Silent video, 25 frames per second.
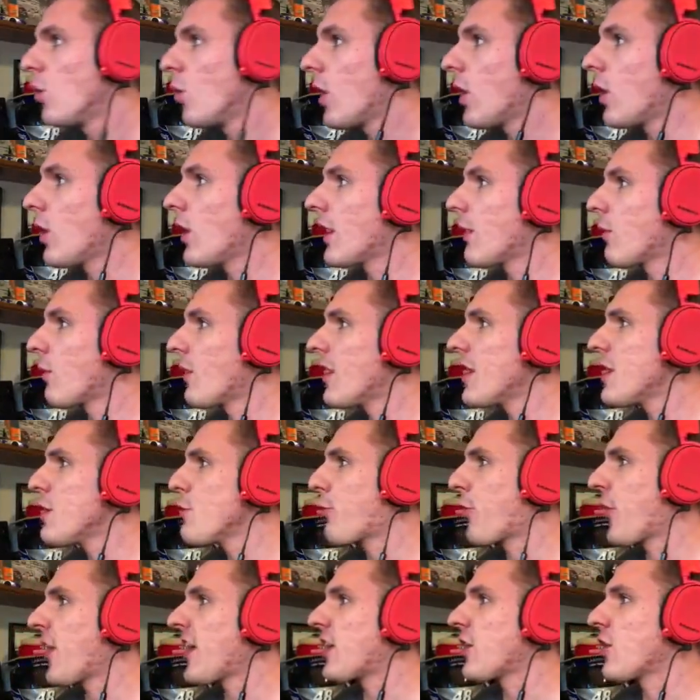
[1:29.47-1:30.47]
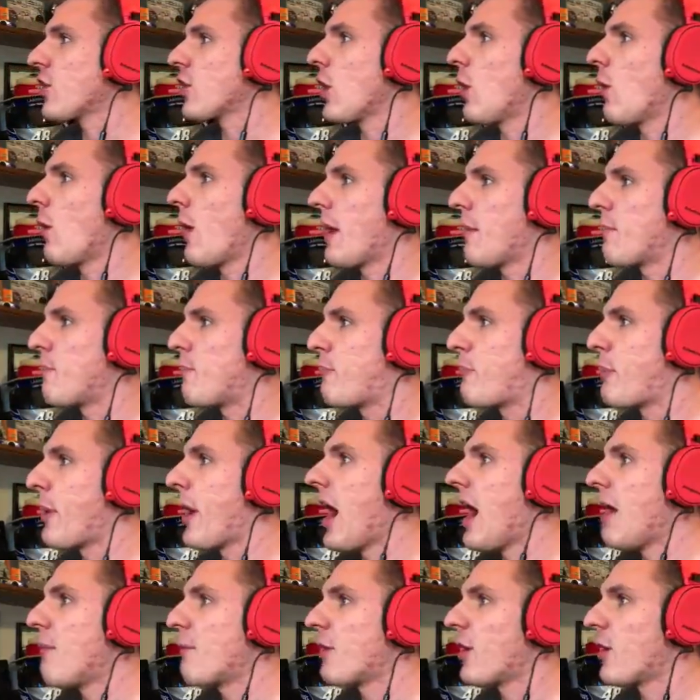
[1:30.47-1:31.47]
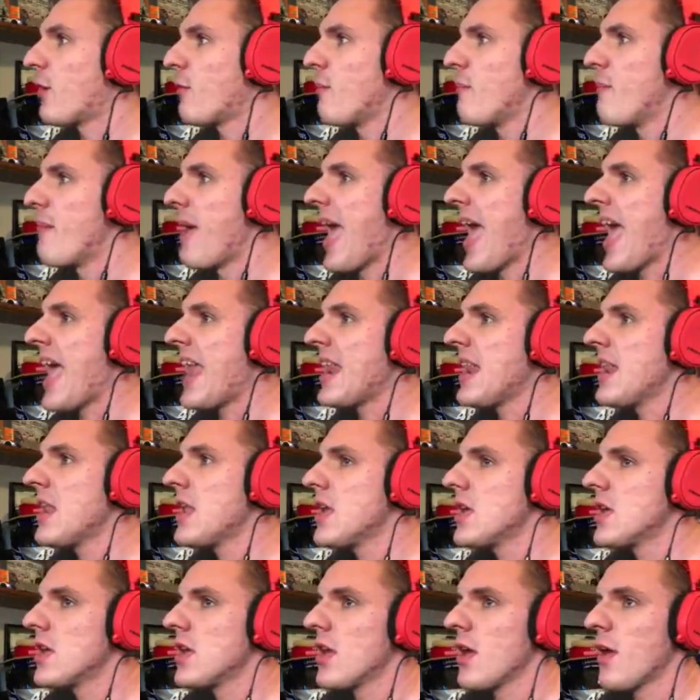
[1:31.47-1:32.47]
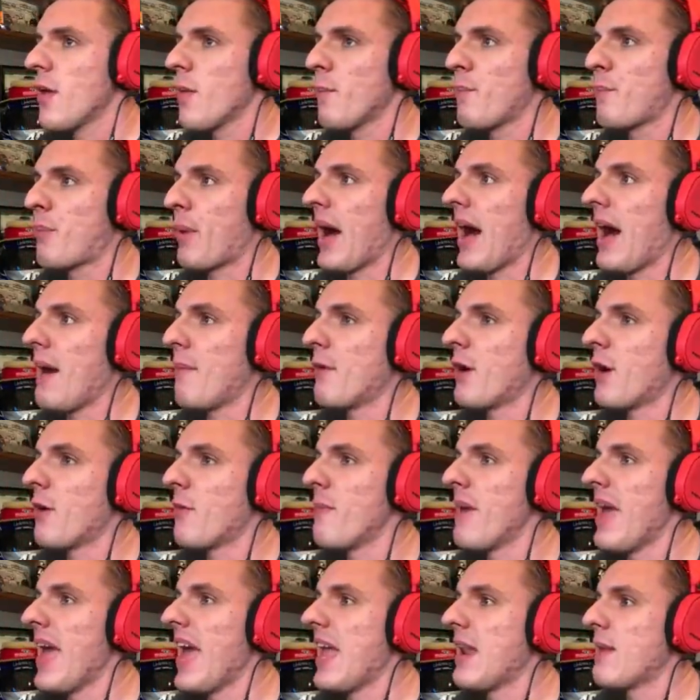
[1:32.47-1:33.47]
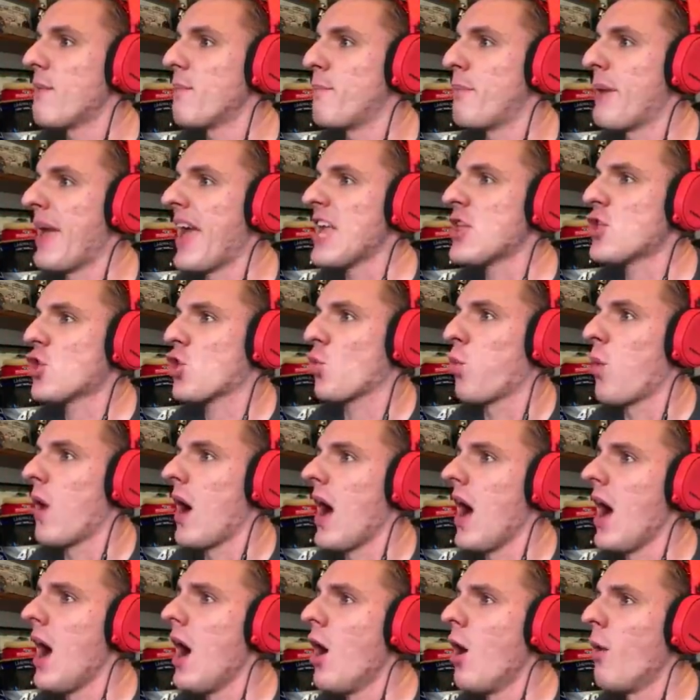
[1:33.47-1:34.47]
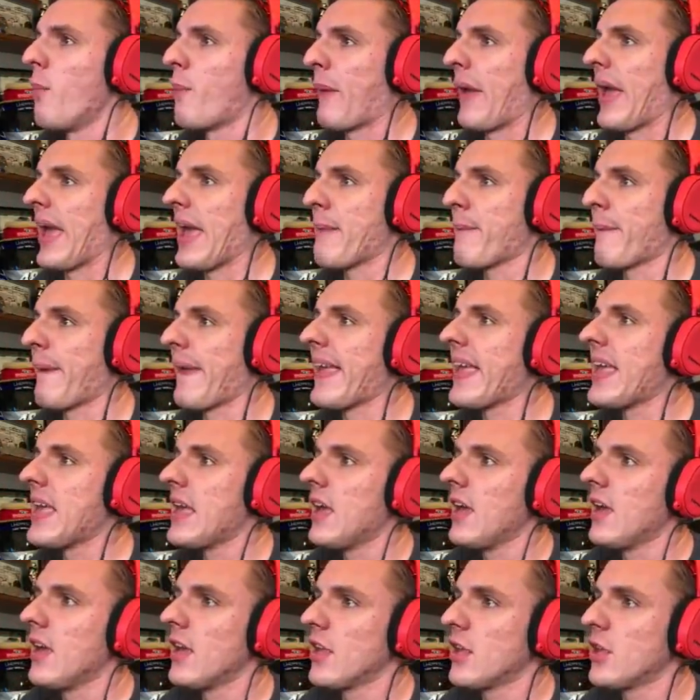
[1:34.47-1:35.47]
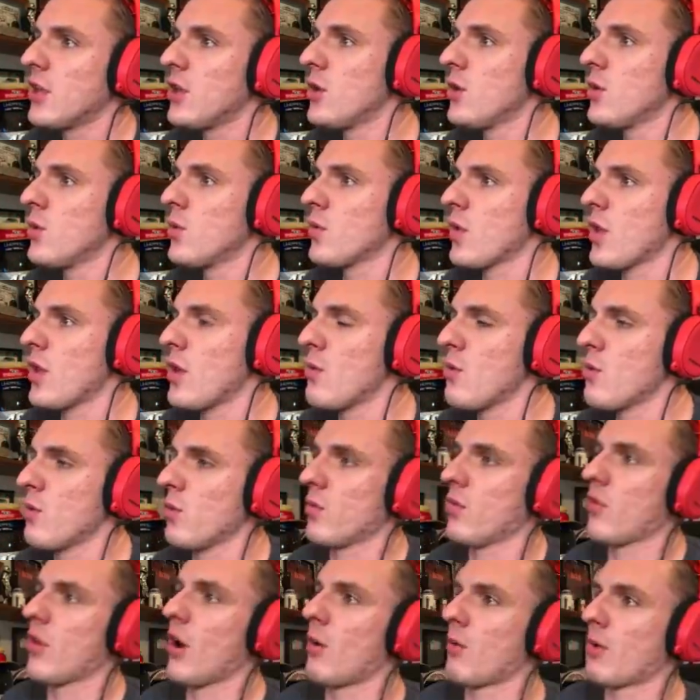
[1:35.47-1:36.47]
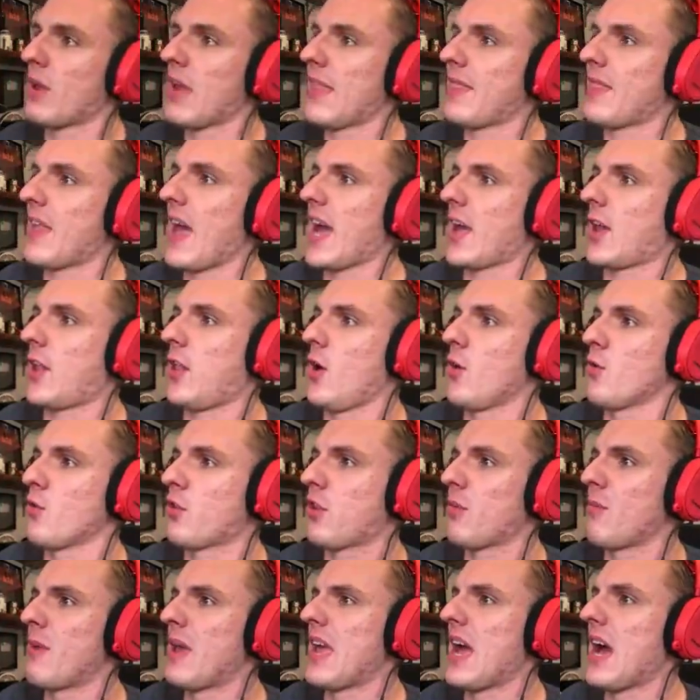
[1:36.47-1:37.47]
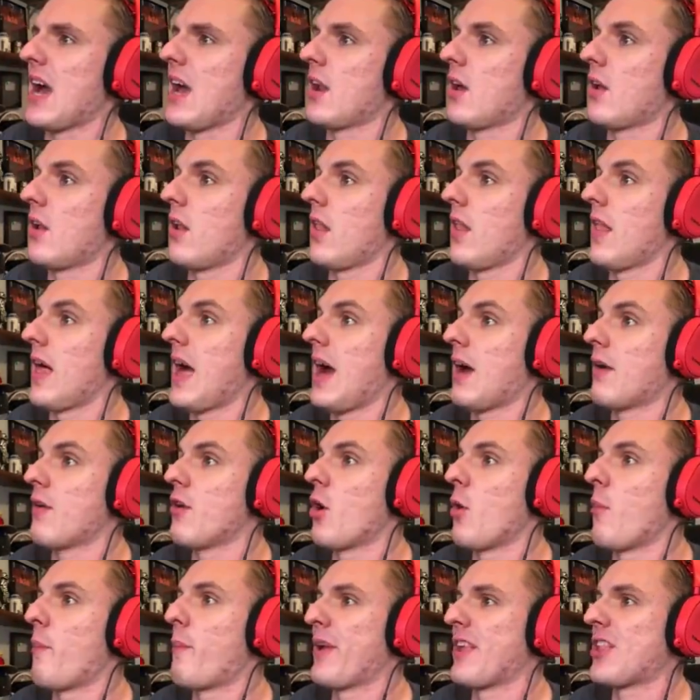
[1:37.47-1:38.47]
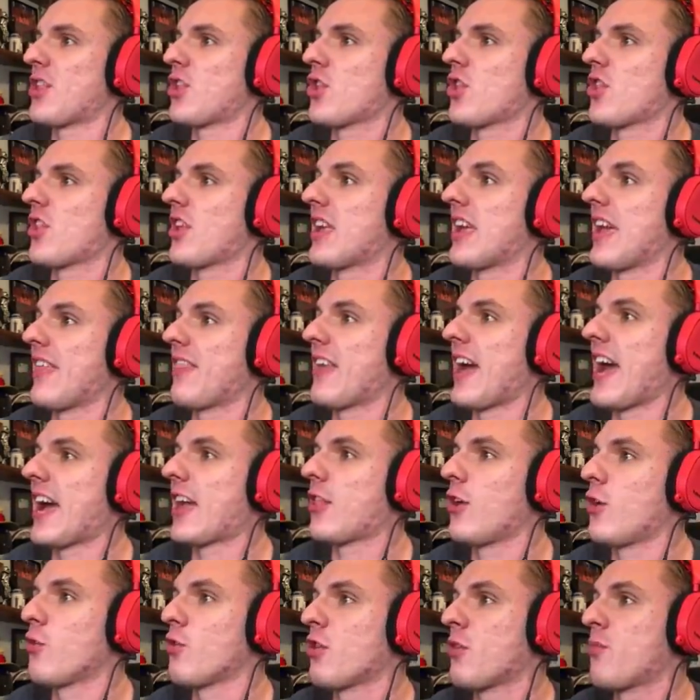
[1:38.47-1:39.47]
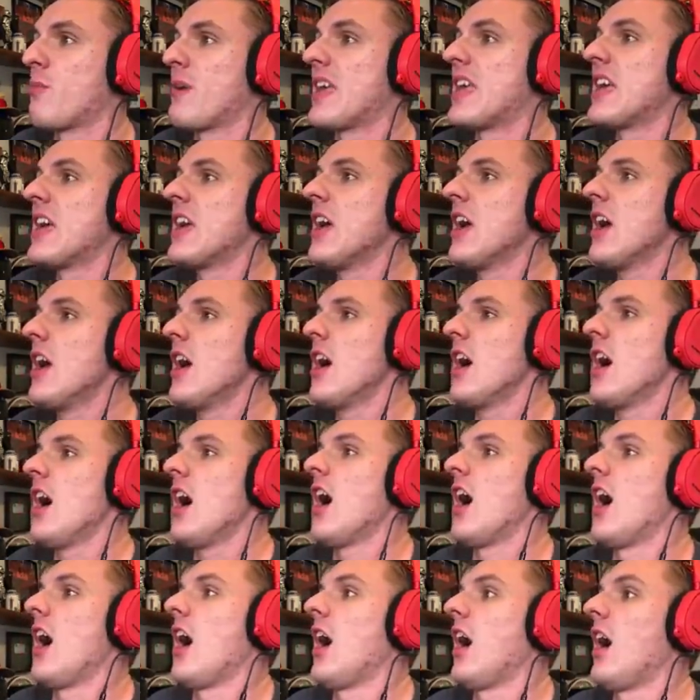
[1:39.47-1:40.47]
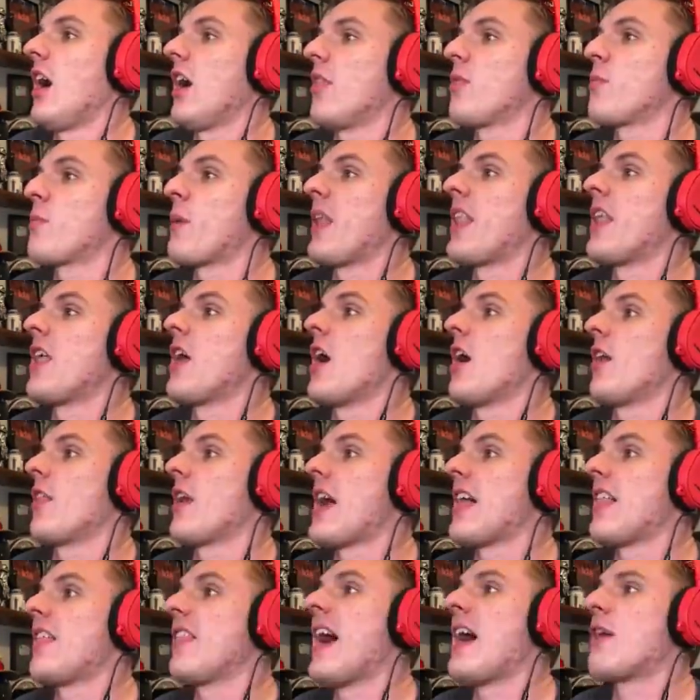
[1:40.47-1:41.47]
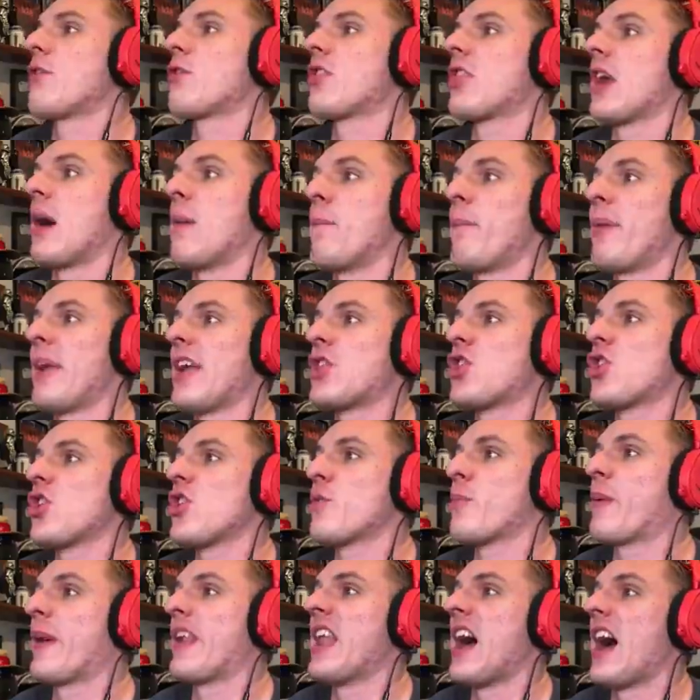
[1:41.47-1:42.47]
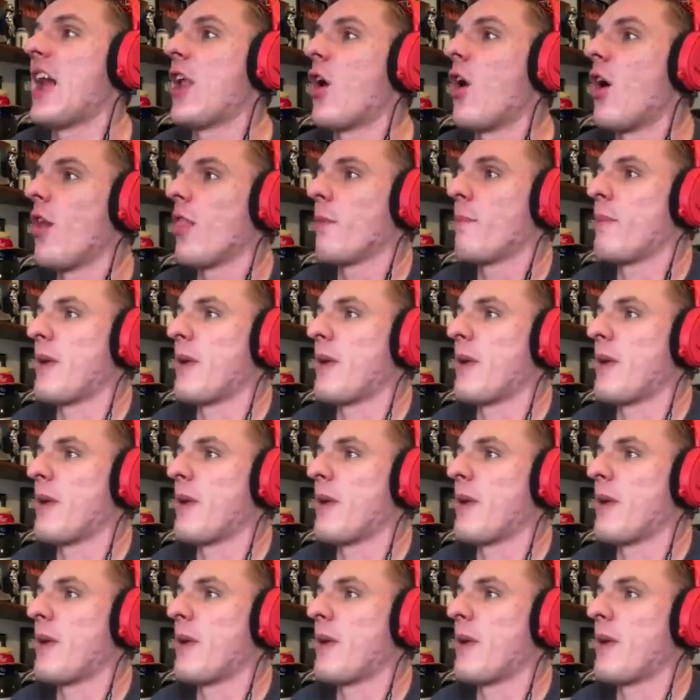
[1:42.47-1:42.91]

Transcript: Where do you think you're going, bomberman, bitch? Whoa, baby, you don't get that close to me. I don't allow no bitches to get that close to me. But no, I allow some bitches, but not all